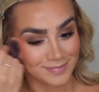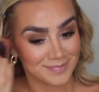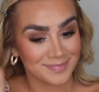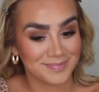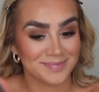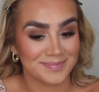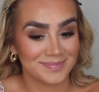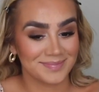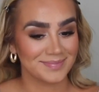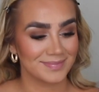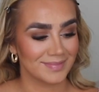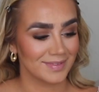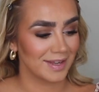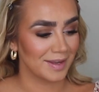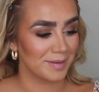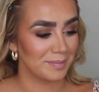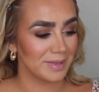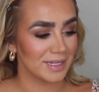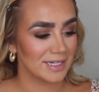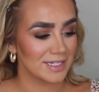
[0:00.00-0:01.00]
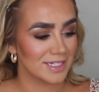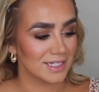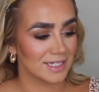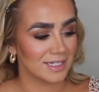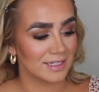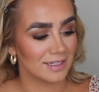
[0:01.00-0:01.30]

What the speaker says: I'm blushing.